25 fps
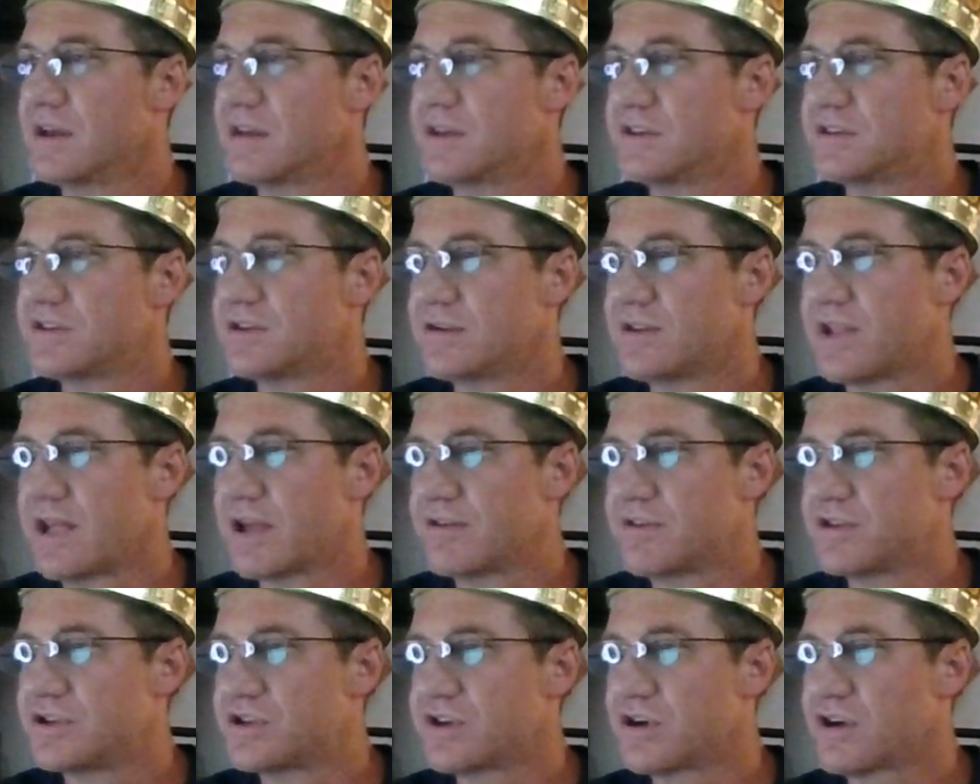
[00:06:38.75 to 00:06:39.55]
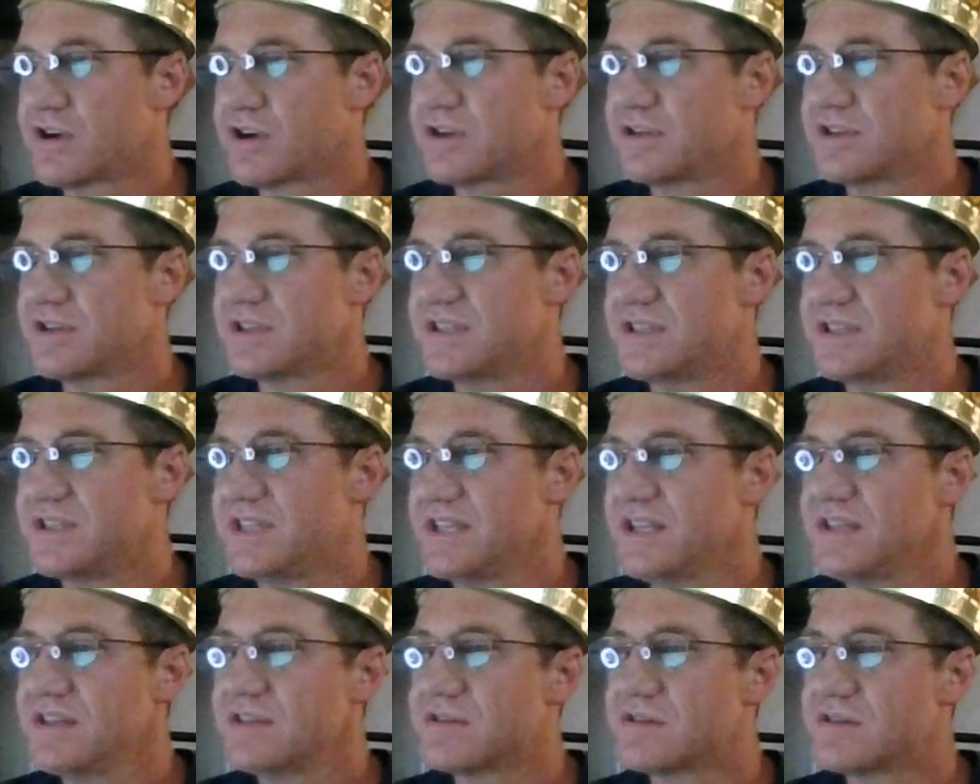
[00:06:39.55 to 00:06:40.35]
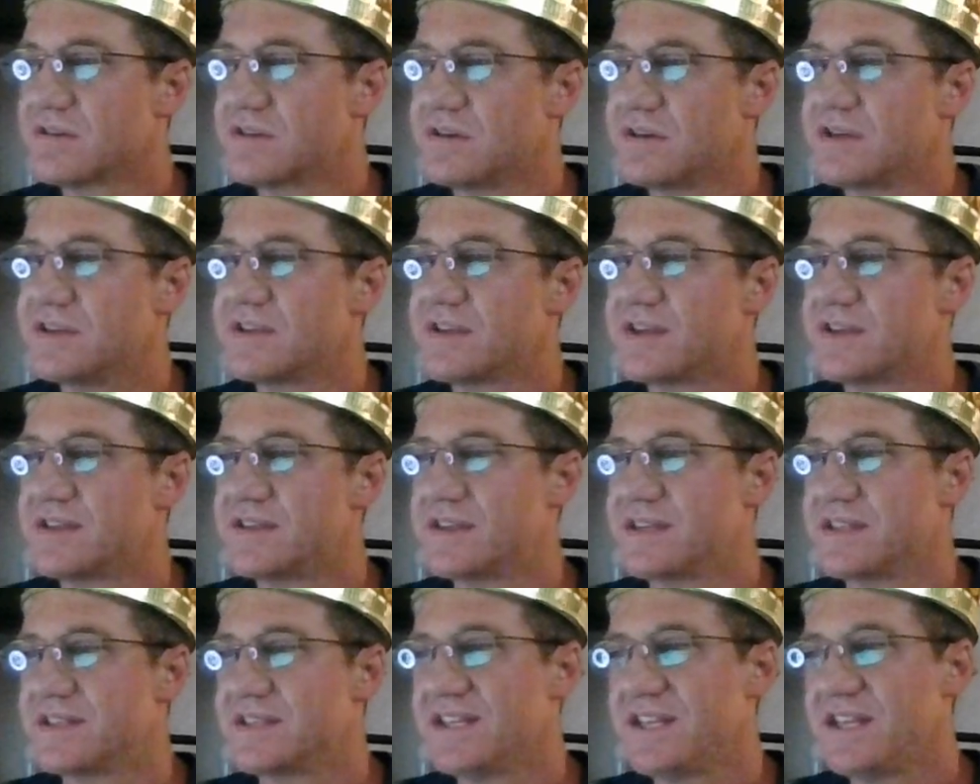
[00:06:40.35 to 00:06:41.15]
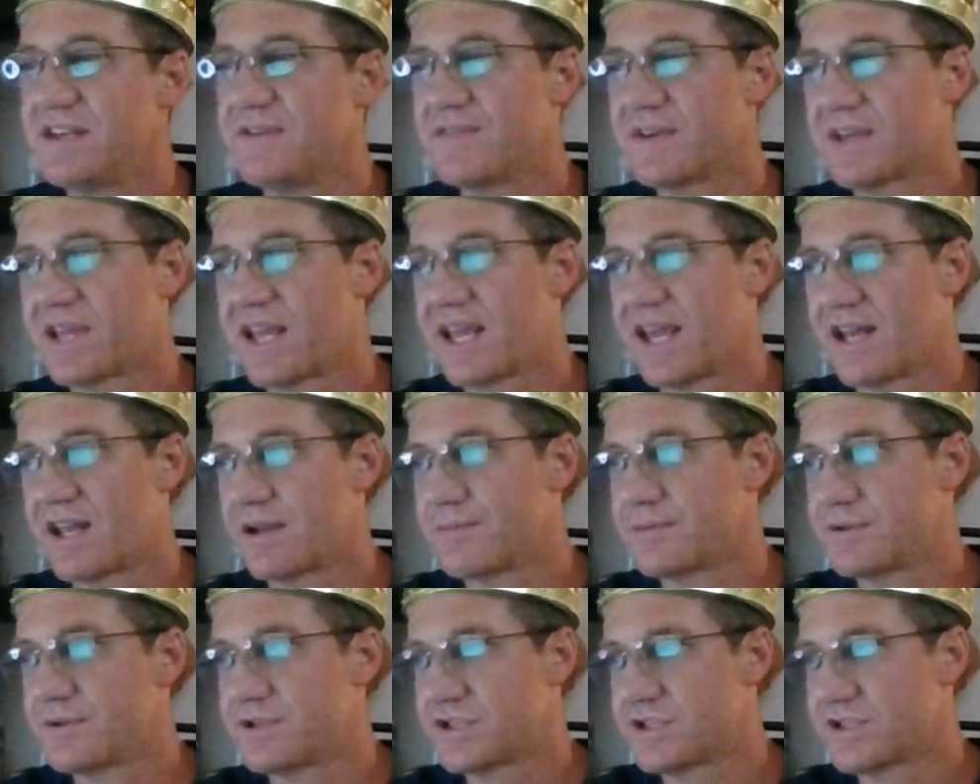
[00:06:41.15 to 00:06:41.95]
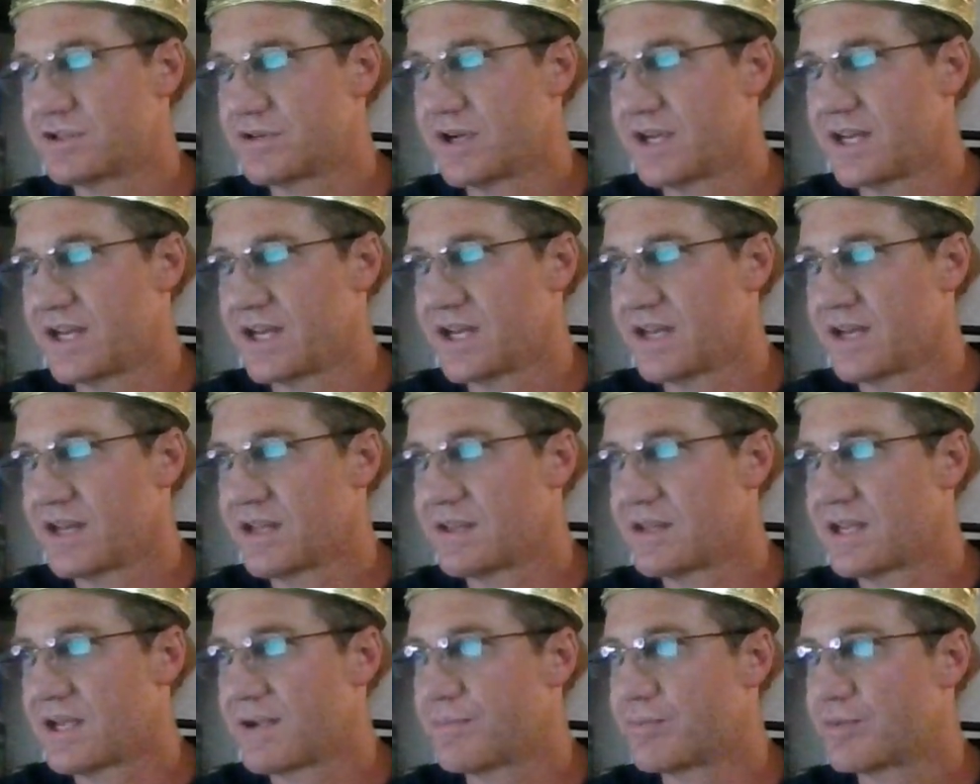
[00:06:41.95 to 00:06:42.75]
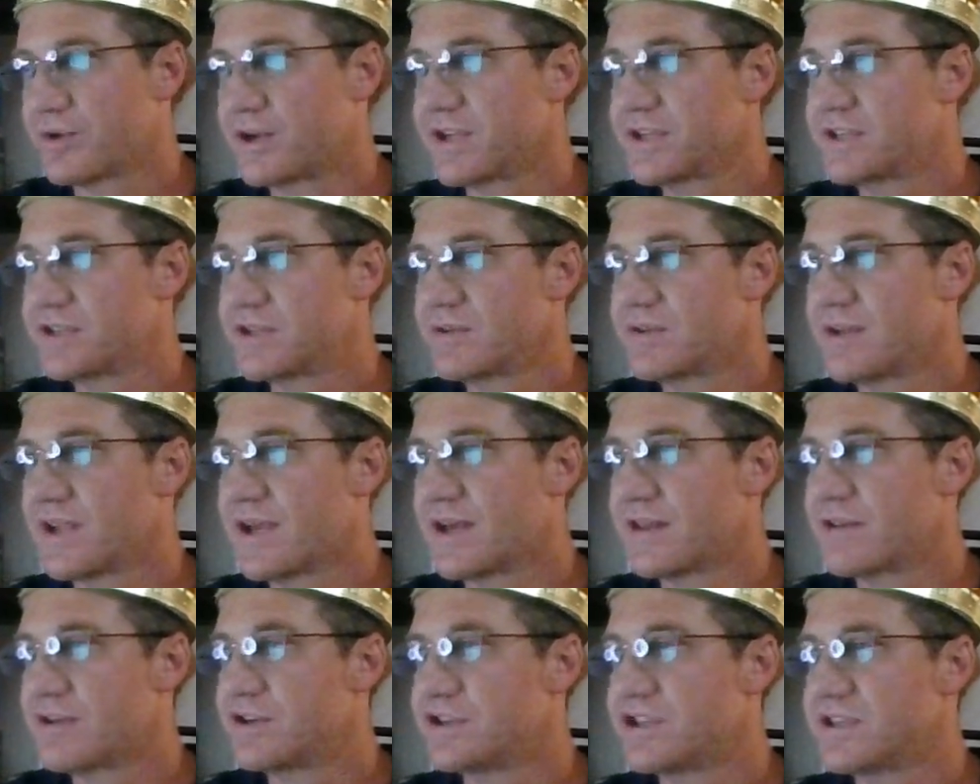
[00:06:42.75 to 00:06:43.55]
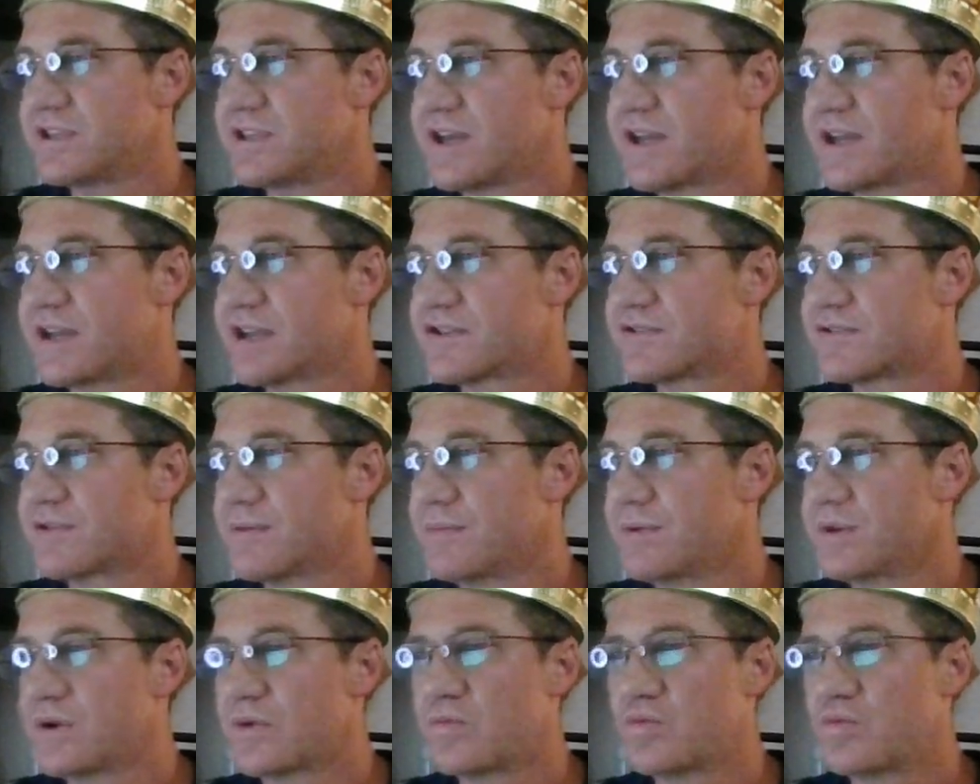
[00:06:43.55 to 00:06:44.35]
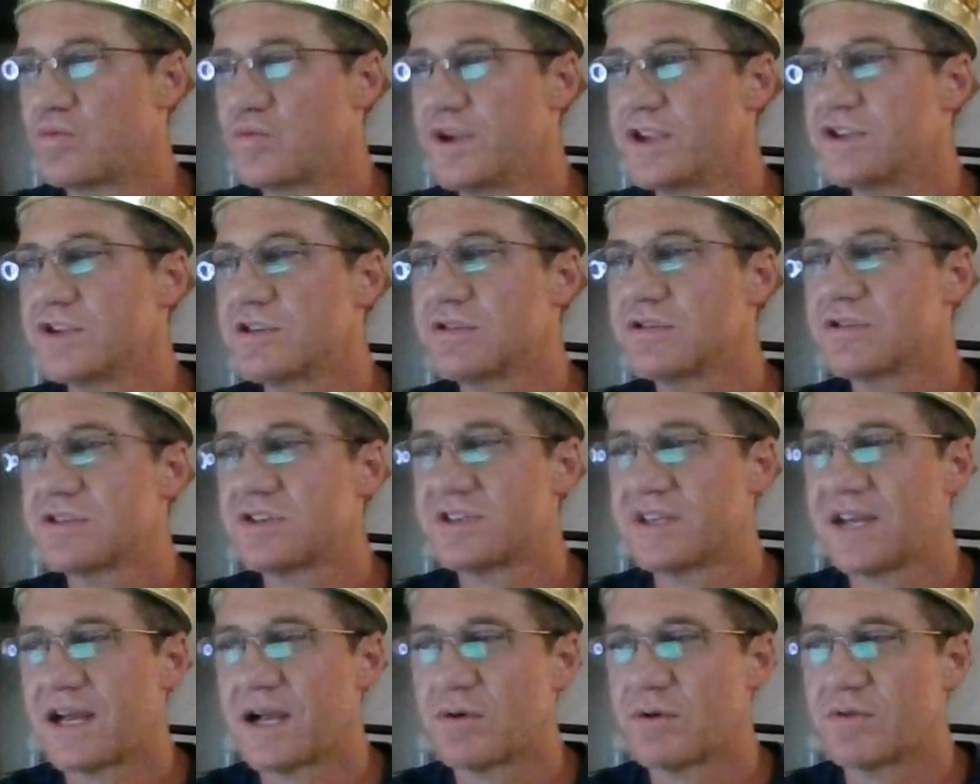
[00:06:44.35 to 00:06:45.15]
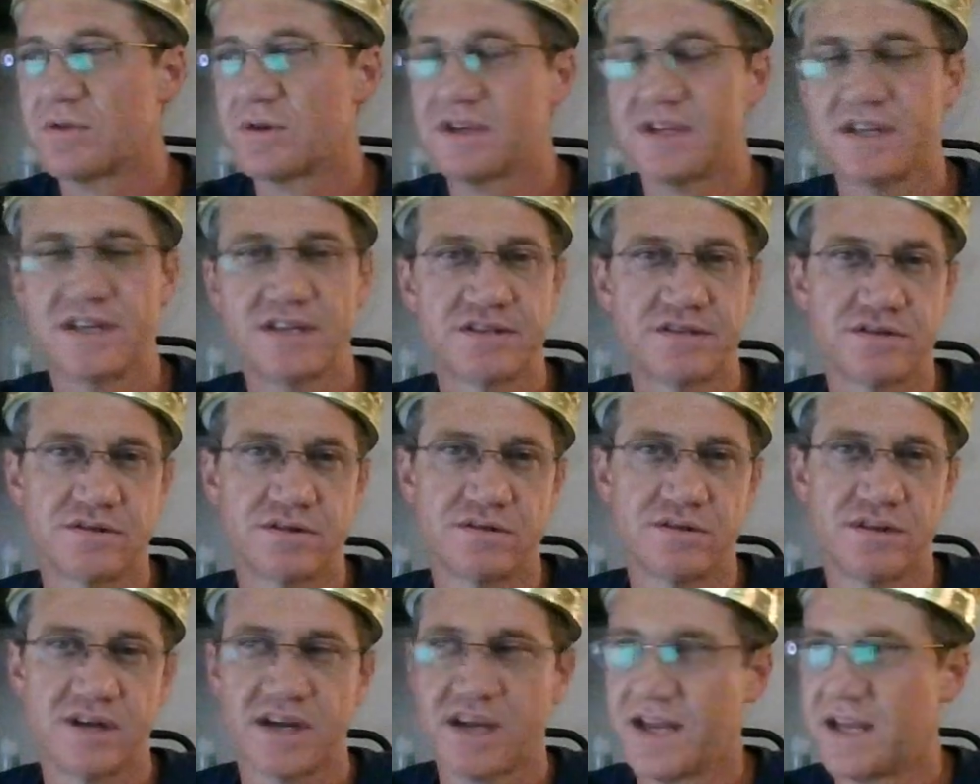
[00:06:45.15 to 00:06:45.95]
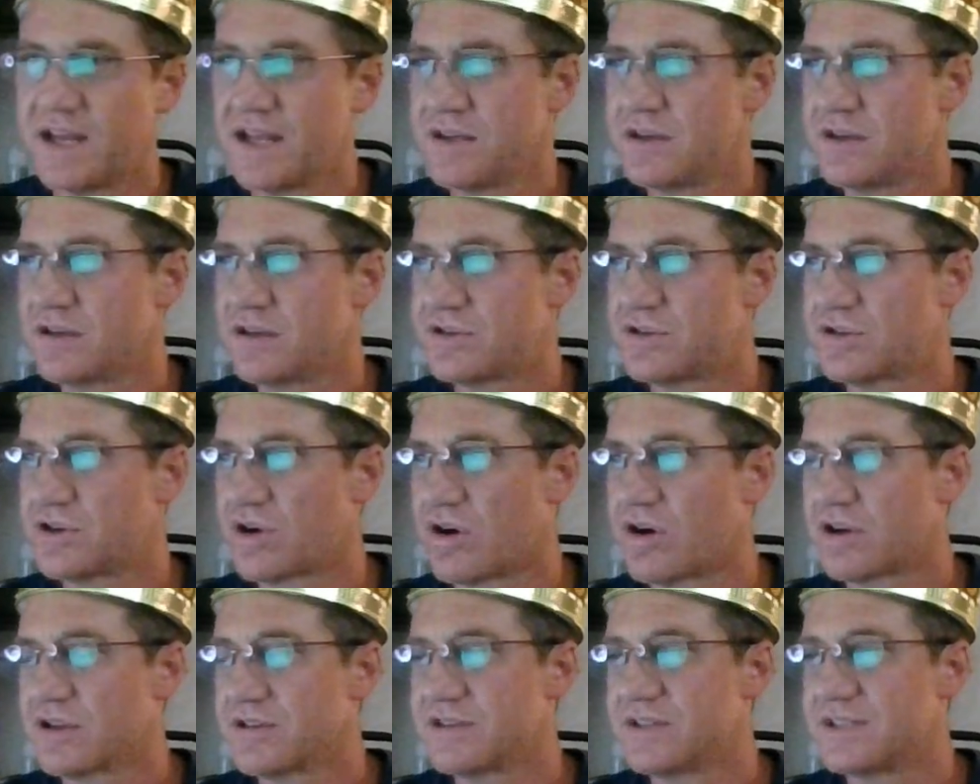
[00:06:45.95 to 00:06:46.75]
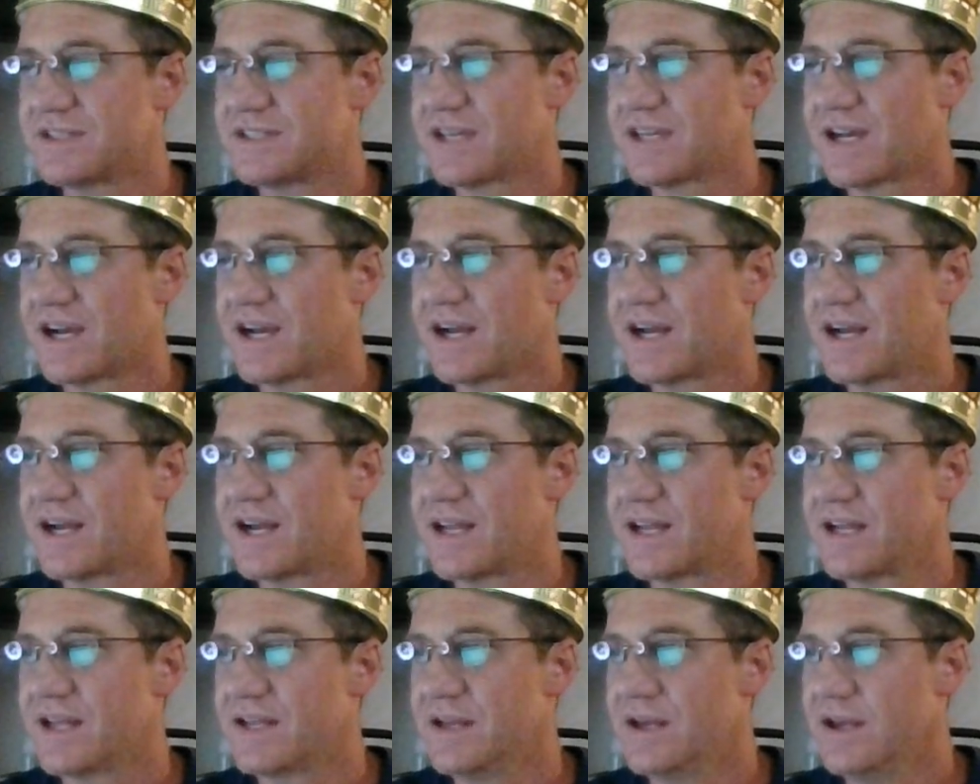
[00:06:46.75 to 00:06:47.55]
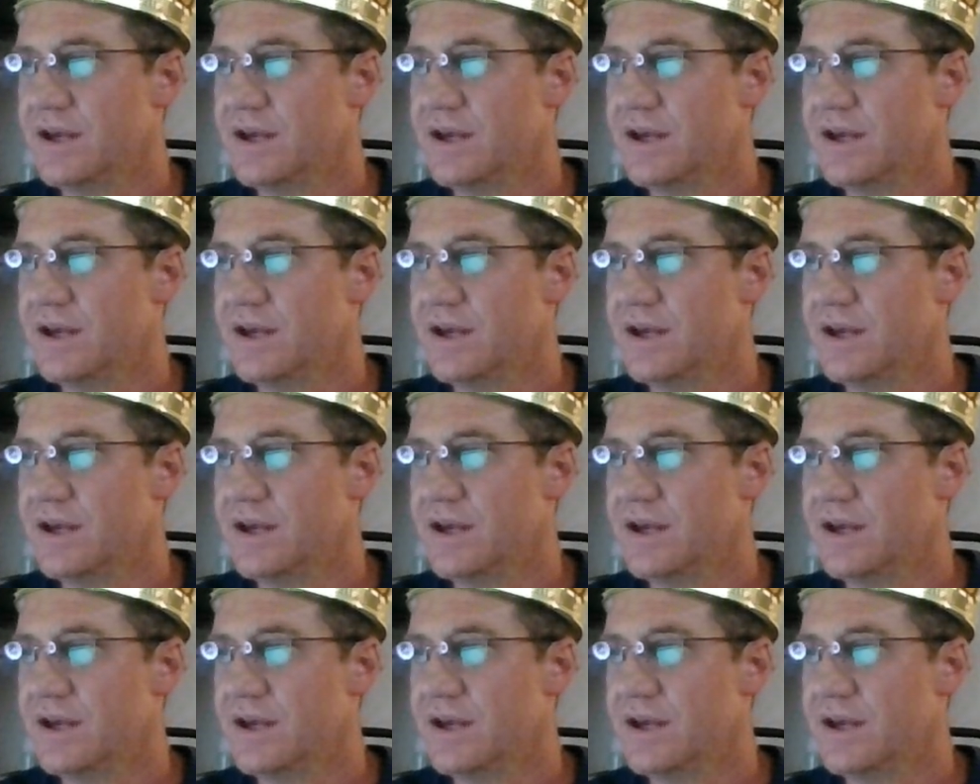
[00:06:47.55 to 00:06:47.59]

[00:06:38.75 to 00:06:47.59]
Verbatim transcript: So now the chocolate diesel is a sativa cannabis strain that brings together genetics from the original sour diesel and chocolate Thai